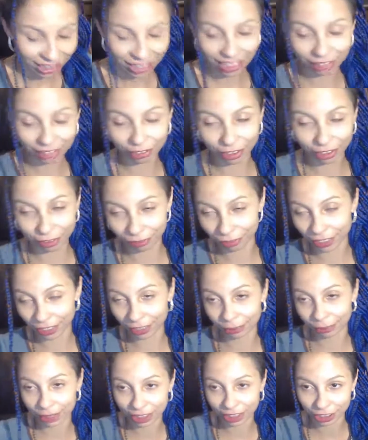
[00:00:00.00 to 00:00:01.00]
I've got a
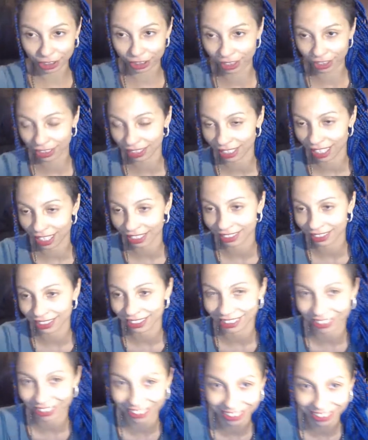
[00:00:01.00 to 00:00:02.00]
friend messaging us
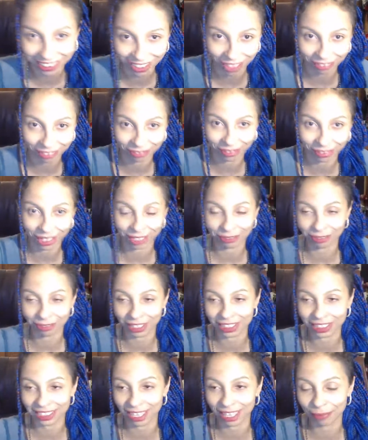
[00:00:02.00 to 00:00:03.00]
on
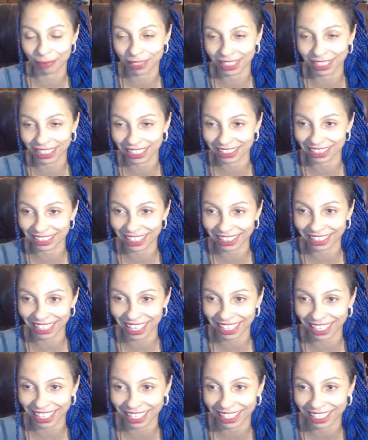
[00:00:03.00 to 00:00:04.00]
WhatsApp and things like
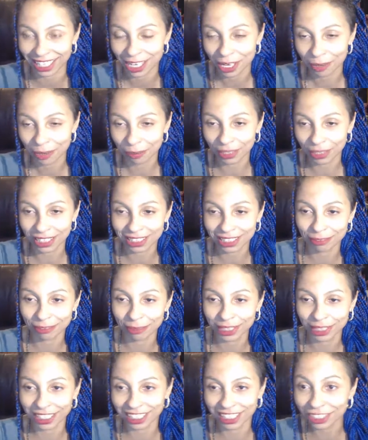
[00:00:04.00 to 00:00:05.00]
that. And because I'm
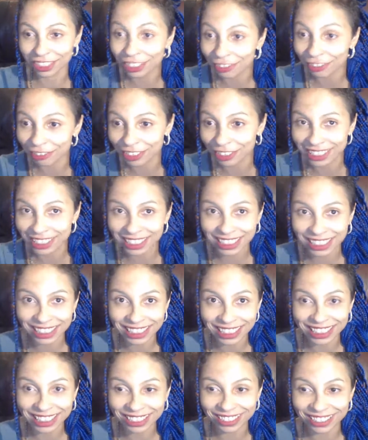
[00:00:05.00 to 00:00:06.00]
an introverted
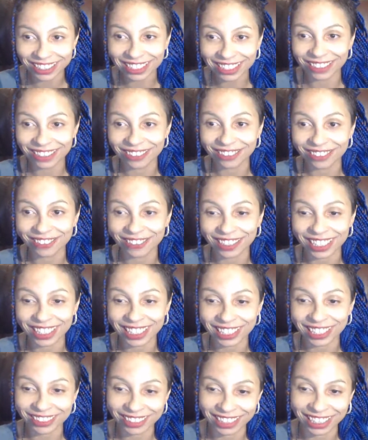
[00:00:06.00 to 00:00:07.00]
intuitive
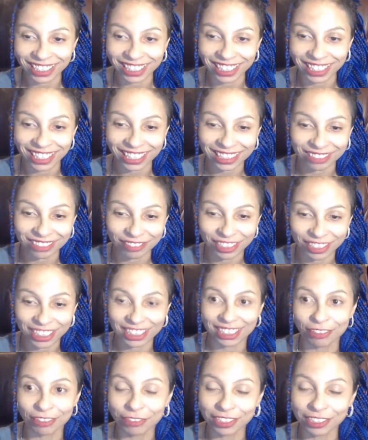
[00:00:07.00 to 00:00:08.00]
user, it's very
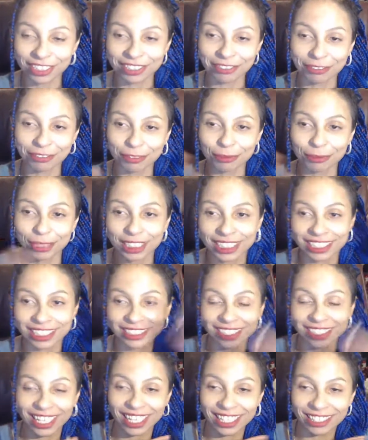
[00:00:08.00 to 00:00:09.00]
difficult for me
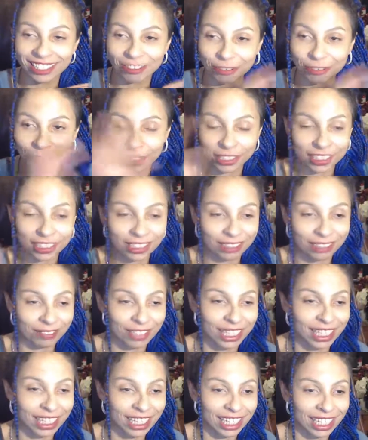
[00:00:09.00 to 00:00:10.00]
to focus on
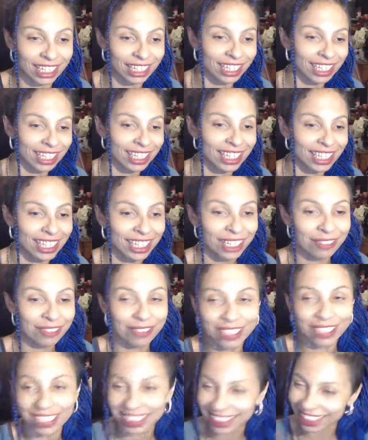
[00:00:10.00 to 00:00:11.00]
one thing
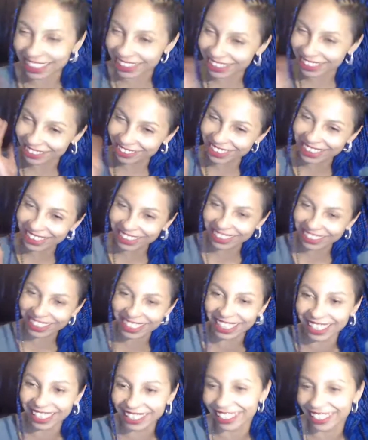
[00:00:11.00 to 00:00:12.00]
when there's so much going
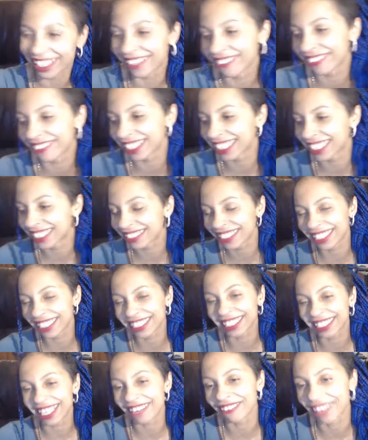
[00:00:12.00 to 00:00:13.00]
on around me.
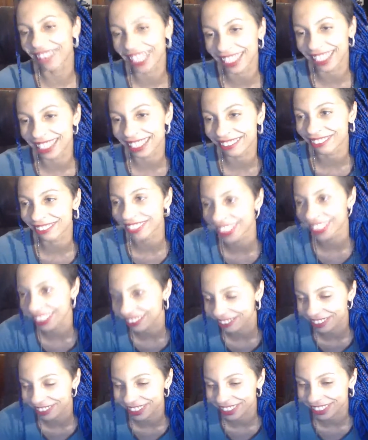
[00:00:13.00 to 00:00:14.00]
I find that very
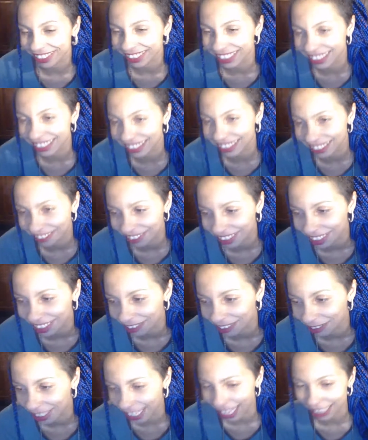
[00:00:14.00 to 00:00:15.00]
difficult. So that's definitely
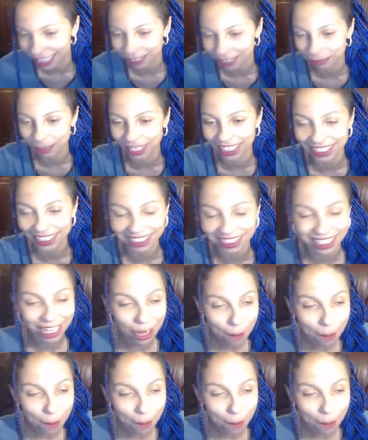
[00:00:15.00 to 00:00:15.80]
one aspect.